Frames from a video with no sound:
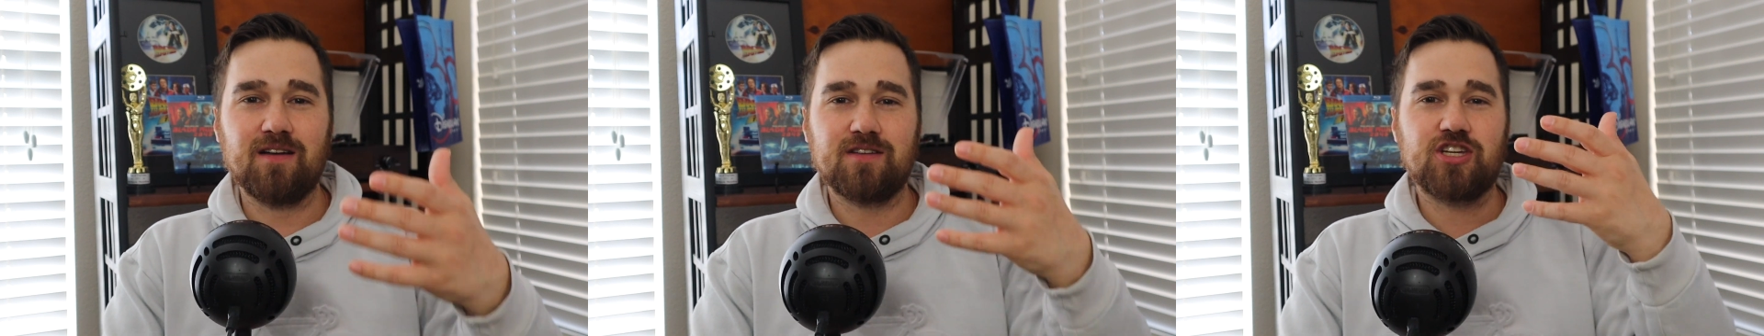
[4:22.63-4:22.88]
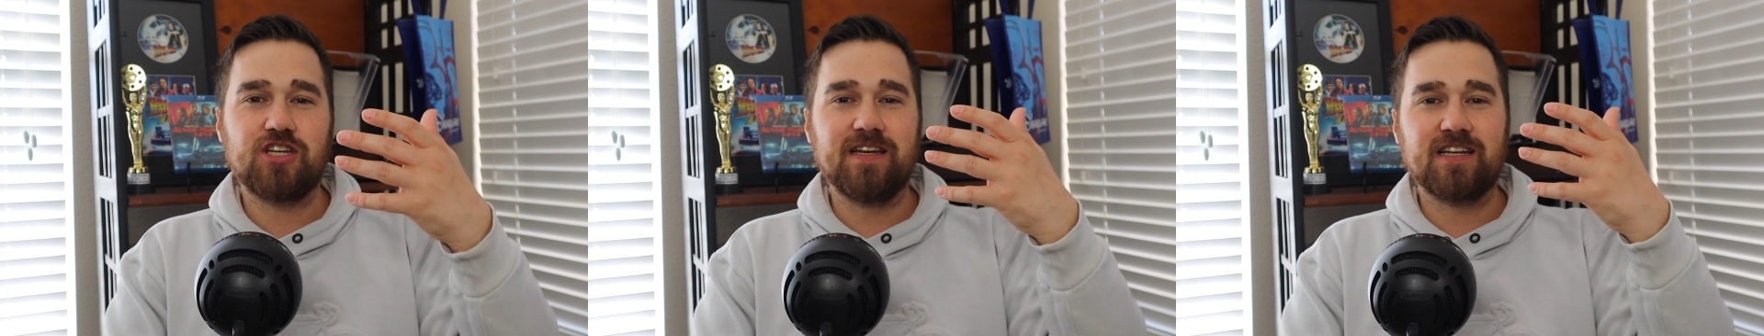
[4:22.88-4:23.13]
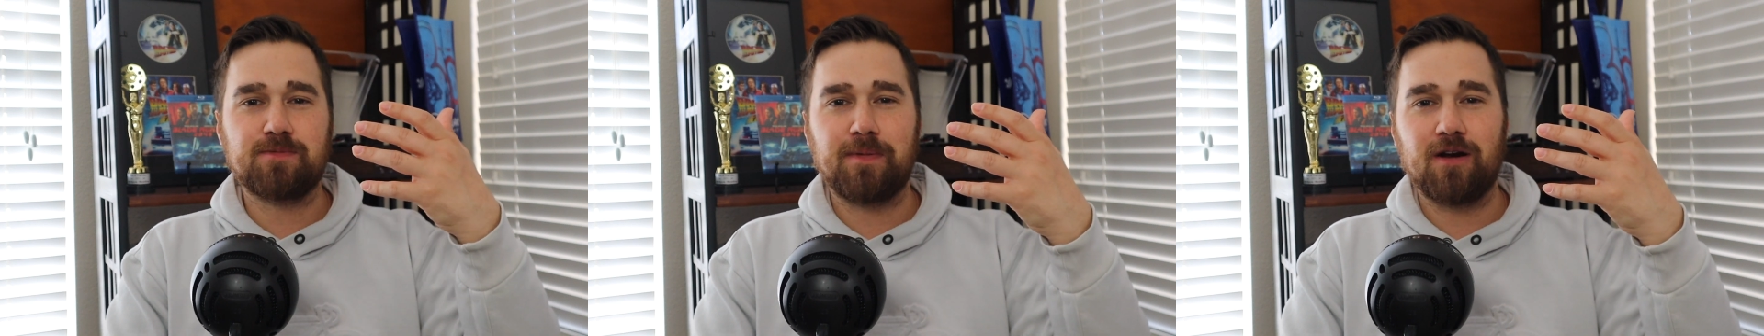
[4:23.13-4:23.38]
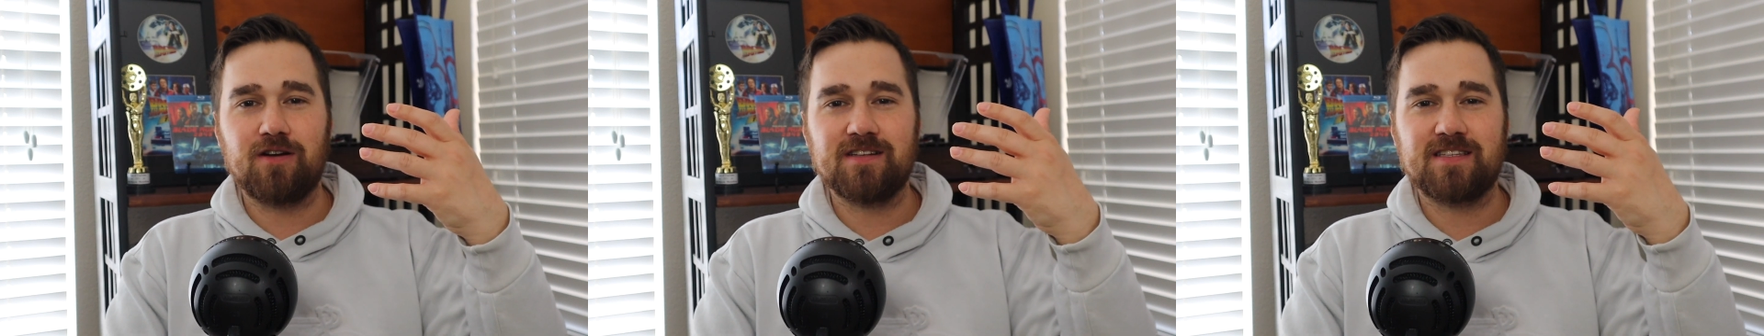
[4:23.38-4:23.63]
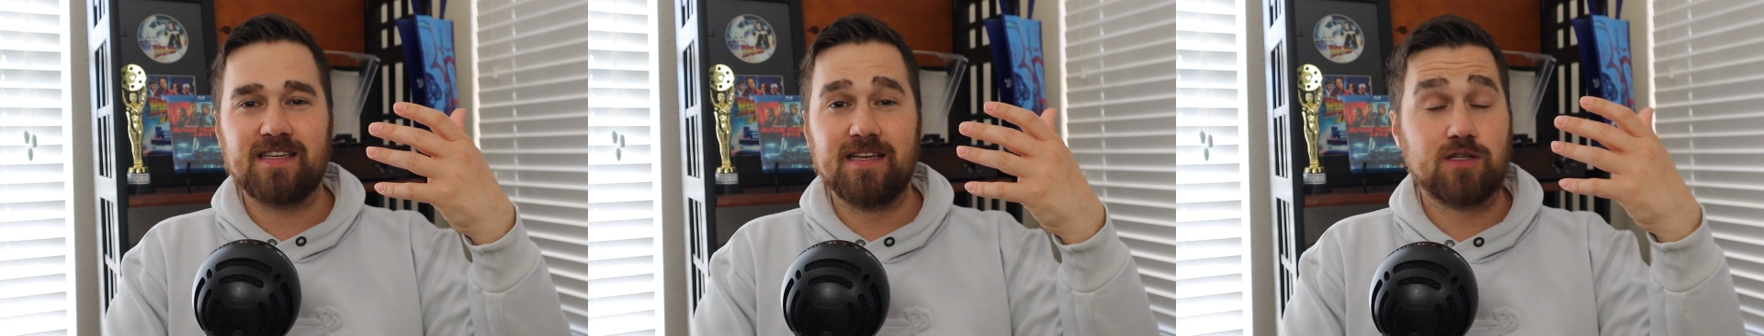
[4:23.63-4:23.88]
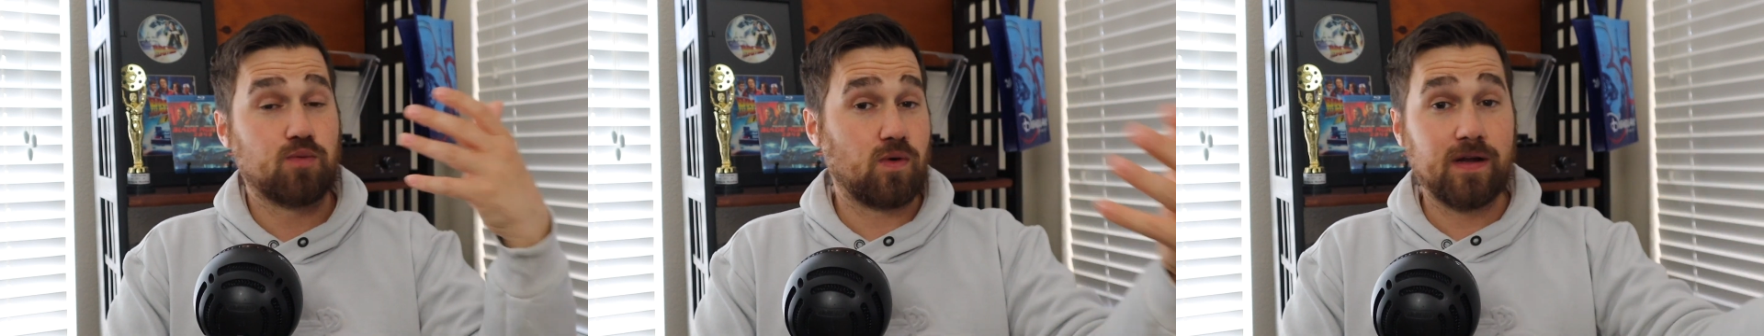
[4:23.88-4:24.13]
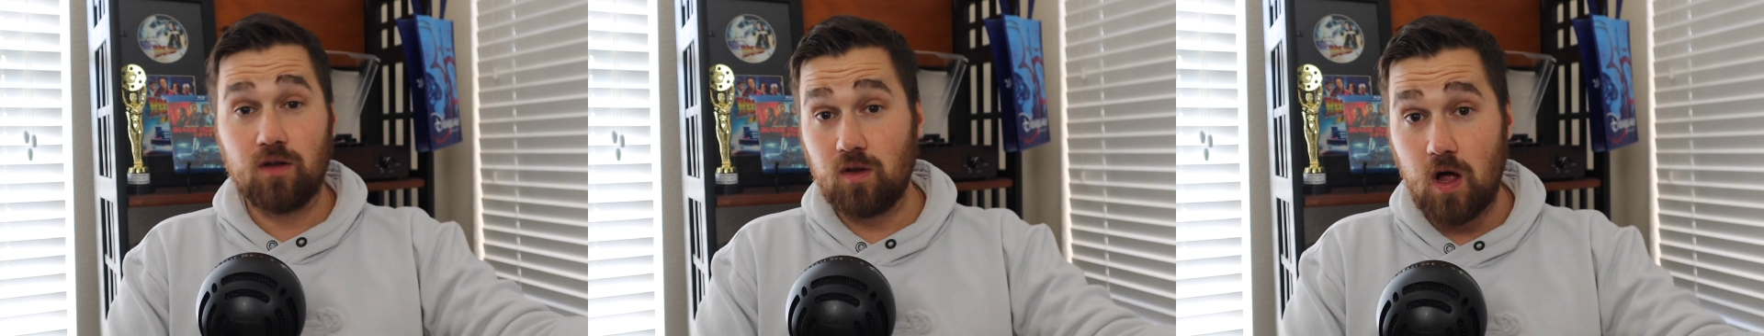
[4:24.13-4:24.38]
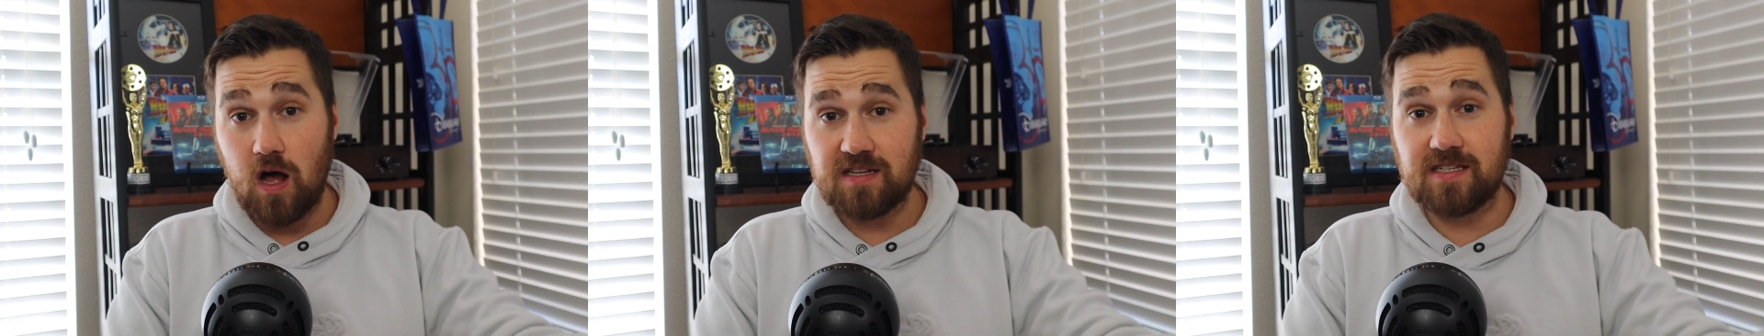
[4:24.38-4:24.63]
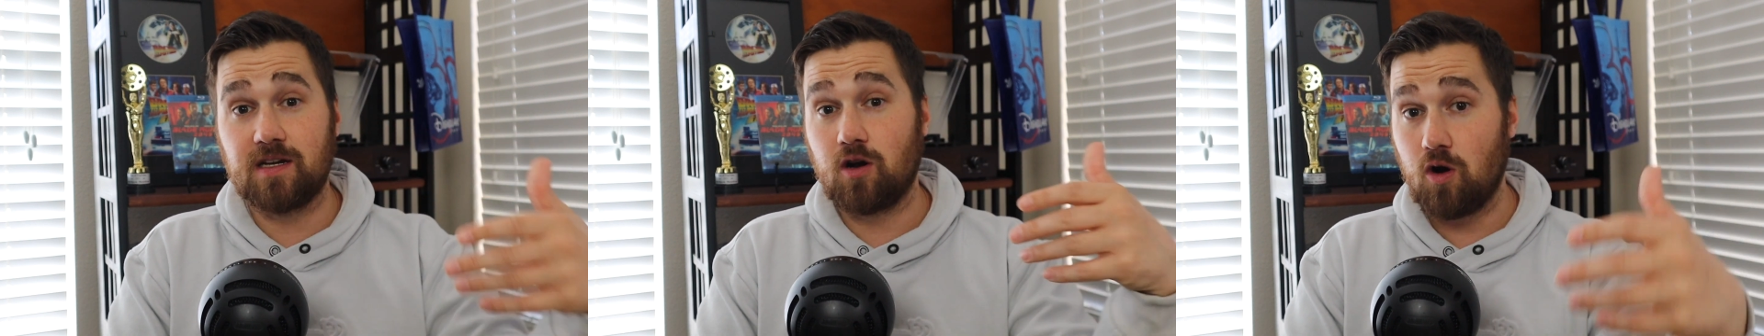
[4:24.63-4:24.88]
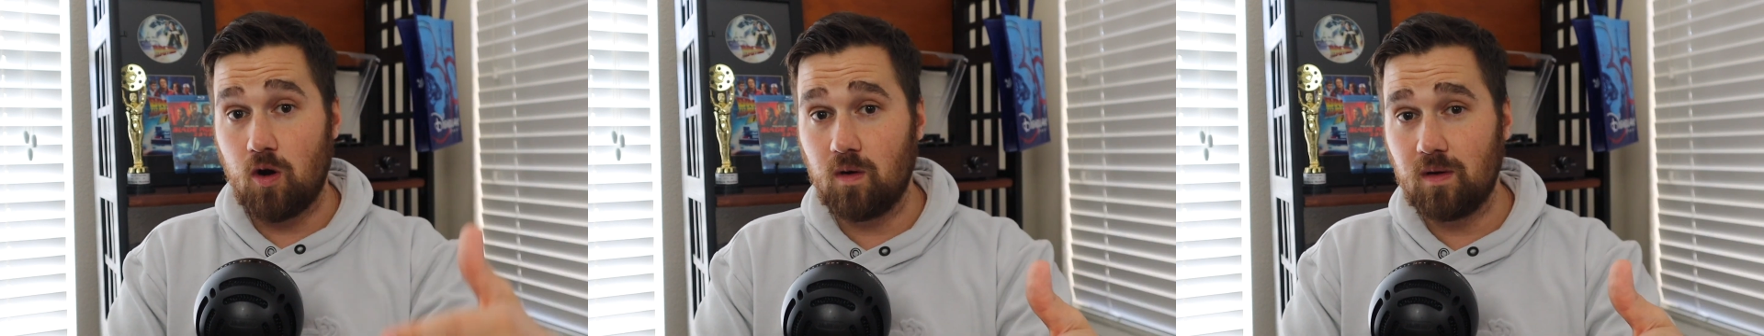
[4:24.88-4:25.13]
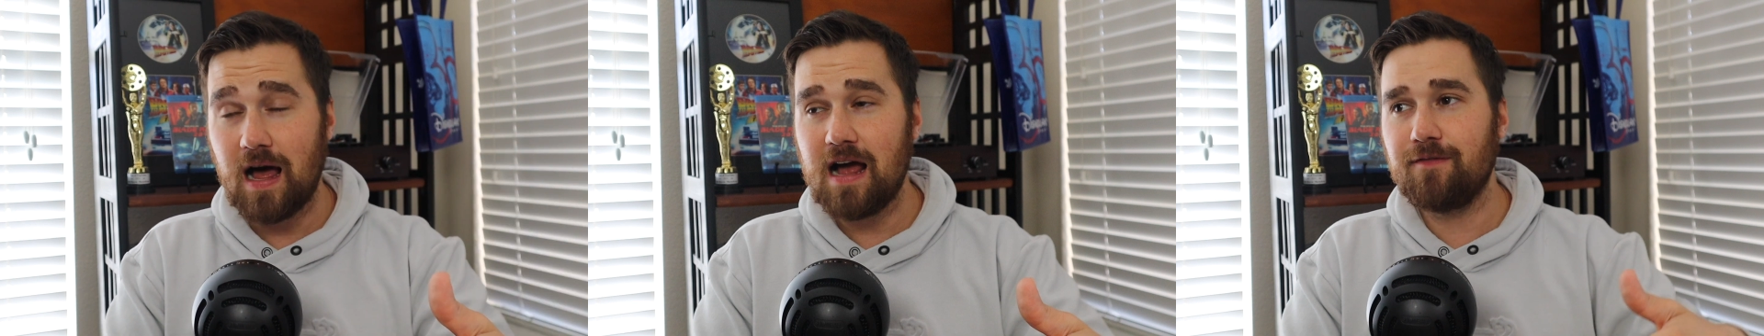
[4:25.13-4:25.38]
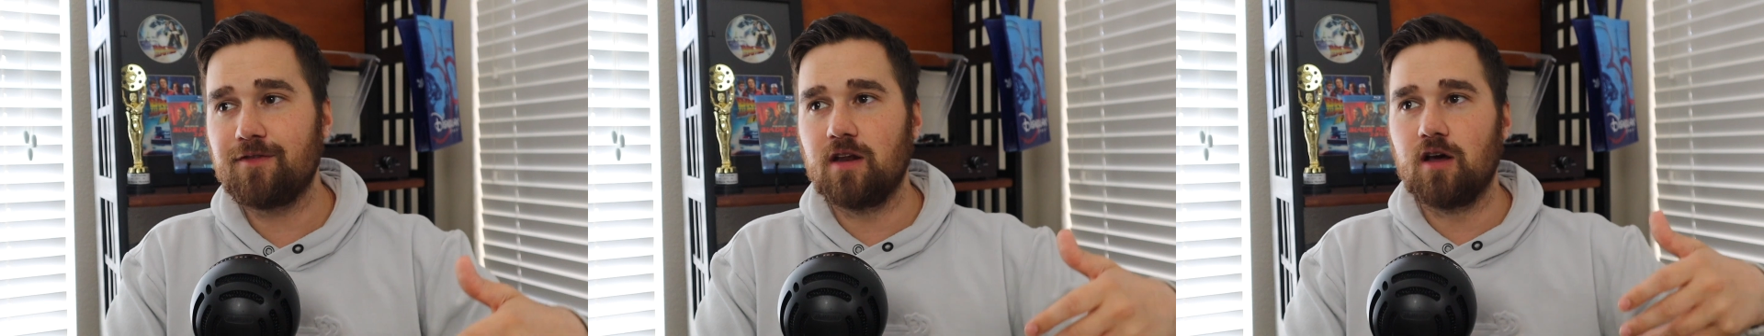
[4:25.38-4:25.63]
She experiences real loss in her life.